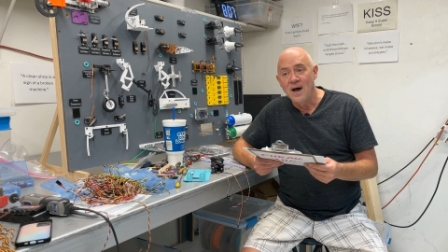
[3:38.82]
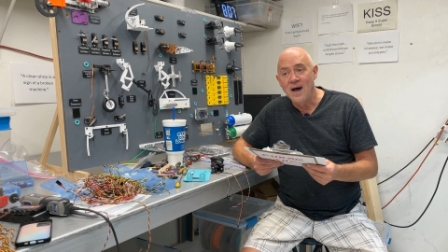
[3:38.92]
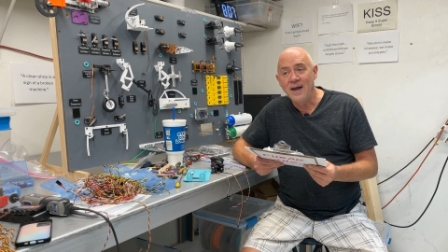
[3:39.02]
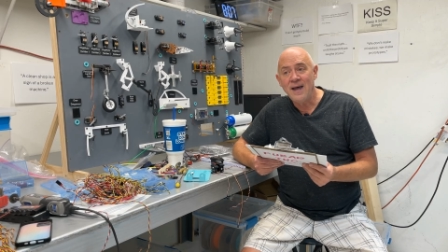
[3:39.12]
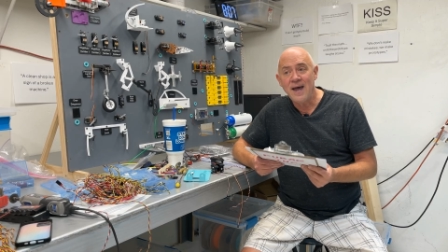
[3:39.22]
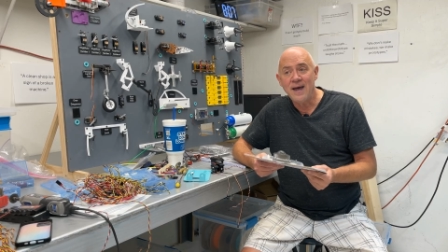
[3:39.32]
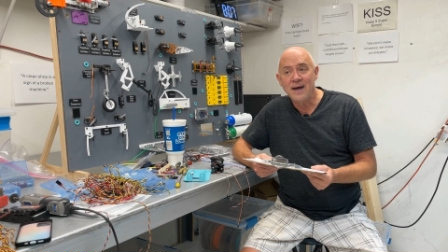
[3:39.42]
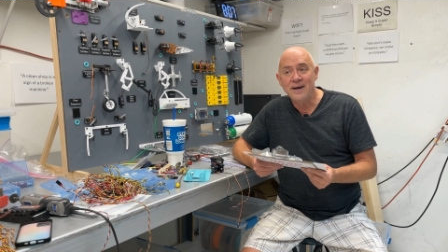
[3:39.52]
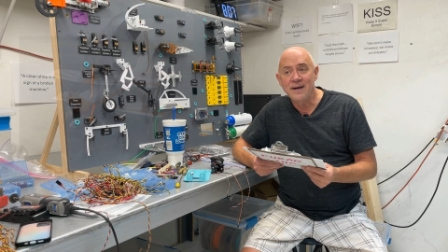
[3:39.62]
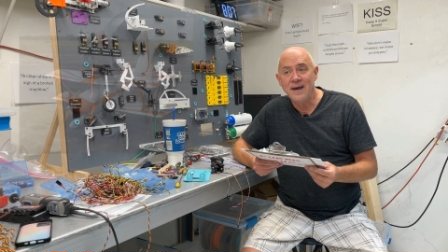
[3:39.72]
I
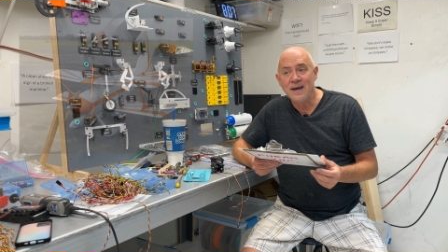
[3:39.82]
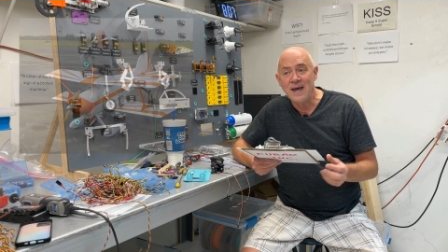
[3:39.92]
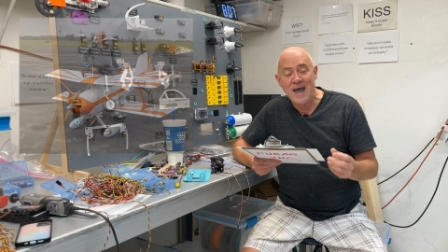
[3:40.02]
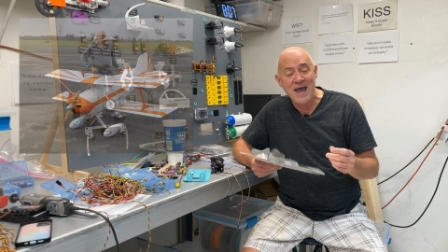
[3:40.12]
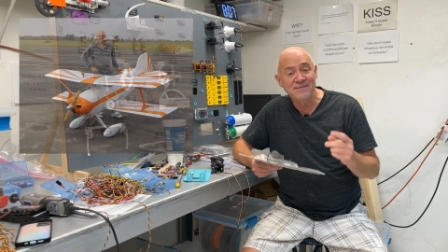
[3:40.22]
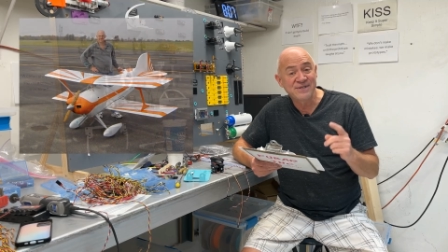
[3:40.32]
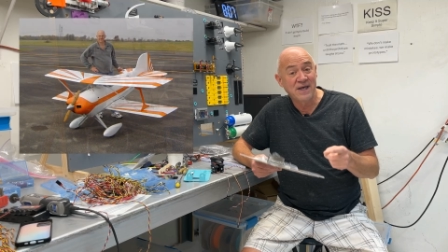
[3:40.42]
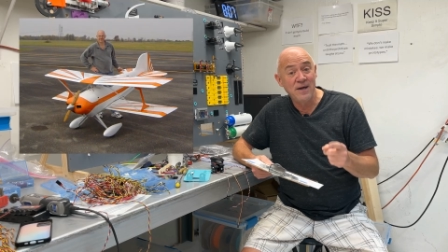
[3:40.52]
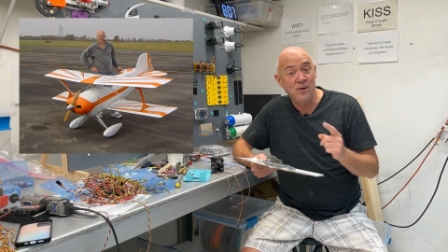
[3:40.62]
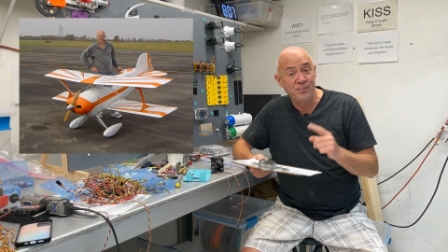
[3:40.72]
had a
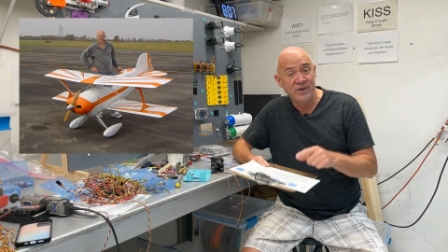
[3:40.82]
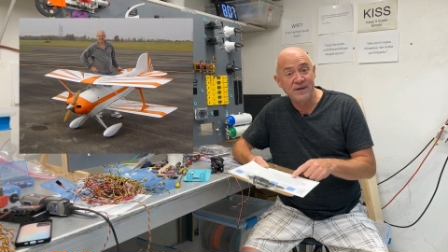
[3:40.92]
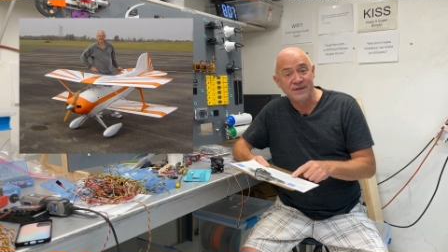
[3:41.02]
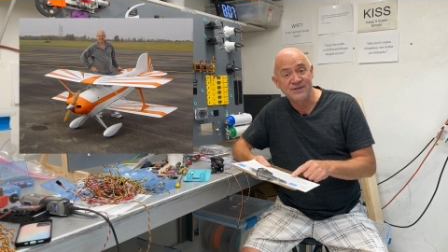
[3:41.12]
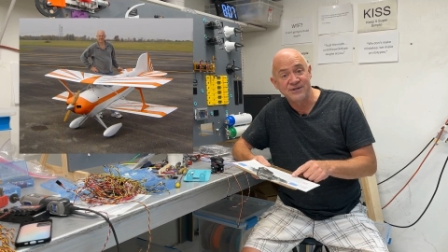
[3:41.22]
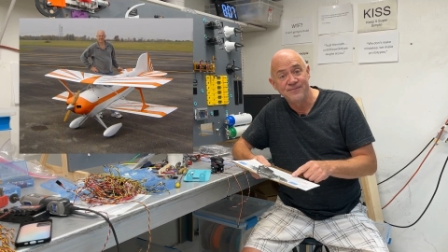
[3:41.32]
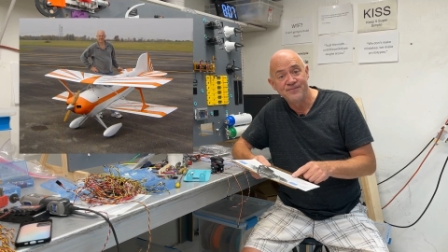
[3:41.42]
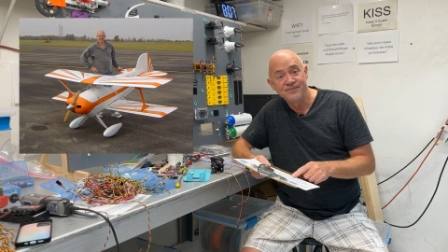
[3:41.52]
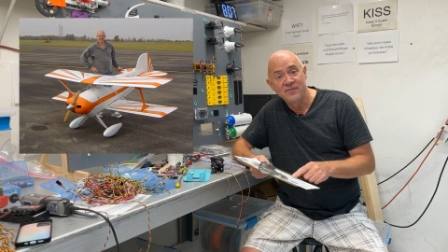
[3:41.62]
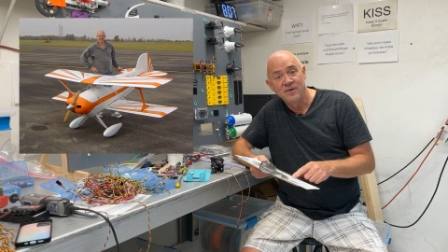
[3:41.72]
half-scale Pitts
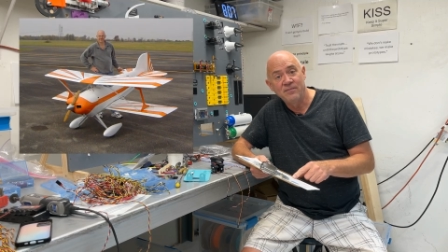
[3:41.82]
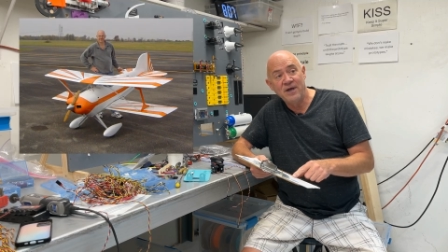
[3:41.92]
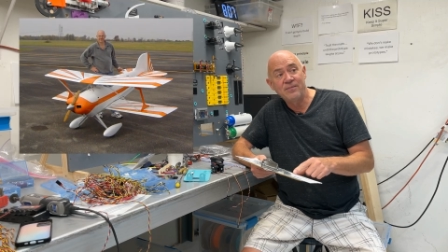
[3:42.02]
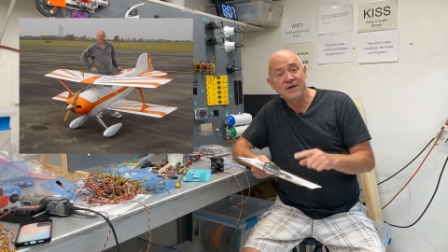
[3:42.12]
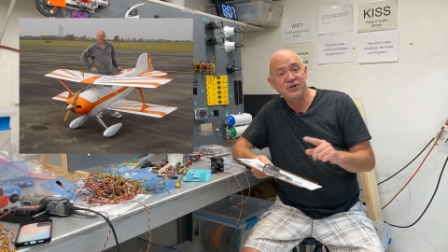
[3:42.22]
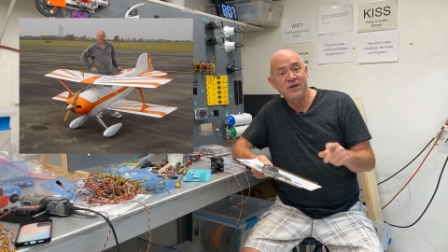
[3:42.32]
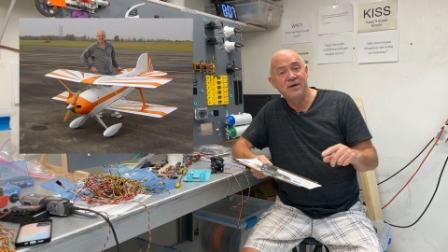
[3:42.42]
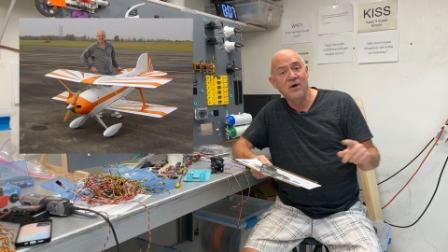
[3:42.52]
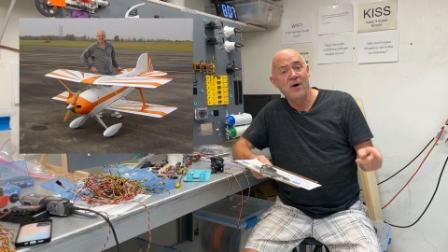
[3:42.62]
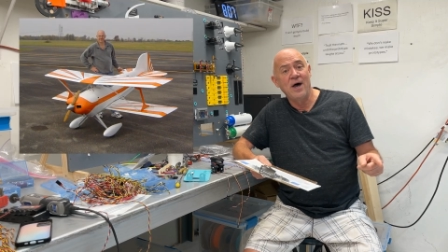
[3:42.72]
made by G
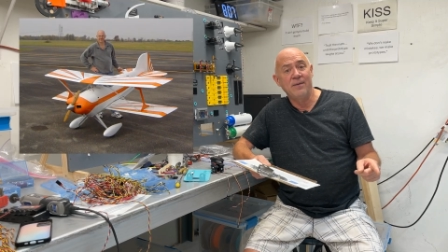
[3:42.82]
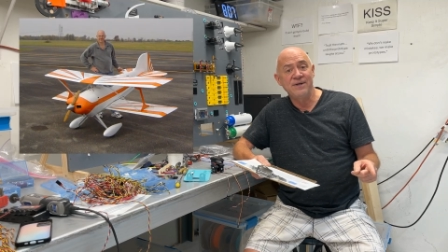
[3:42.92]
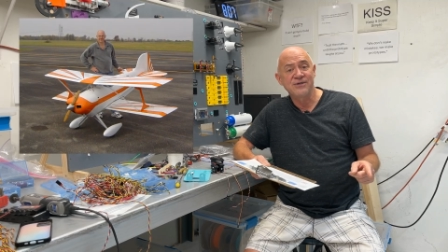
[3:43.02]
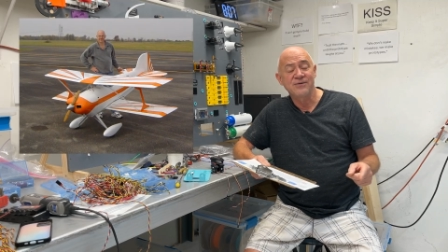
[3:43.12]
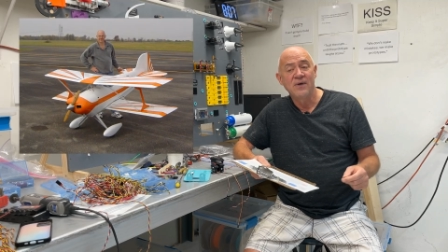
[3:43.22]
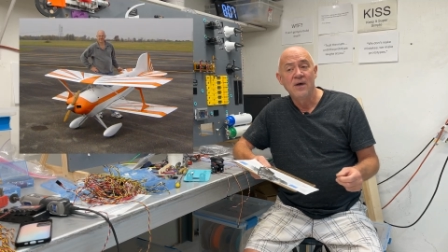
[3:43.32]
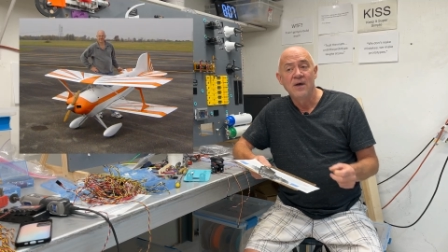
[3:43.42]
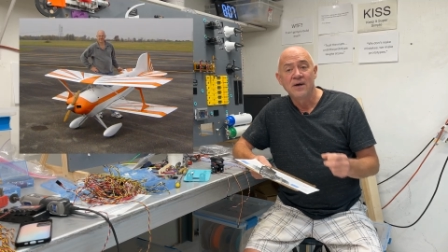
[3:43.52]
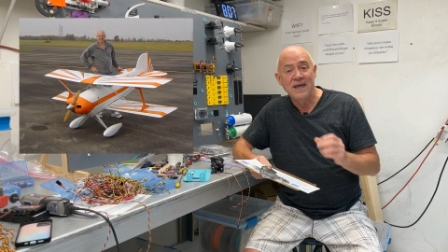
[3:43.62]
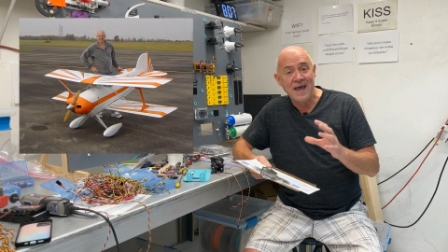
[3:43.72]
N L Hobbies,
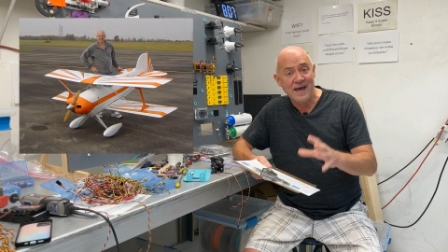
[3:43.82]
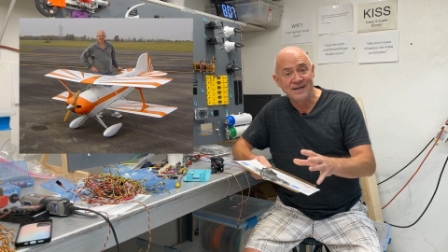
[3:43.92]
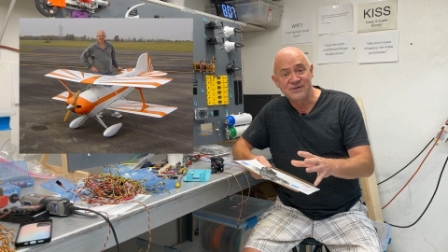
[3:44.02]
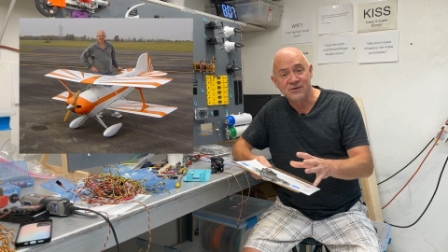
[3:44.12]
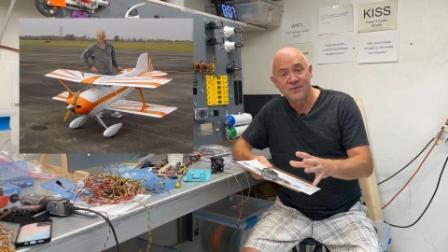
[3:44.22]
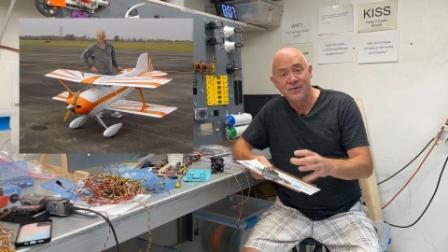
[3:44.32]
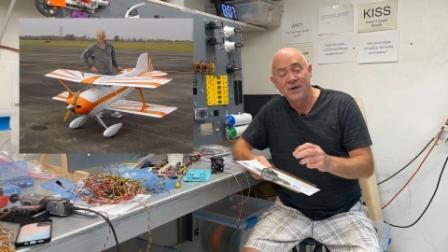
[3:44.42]
gasser.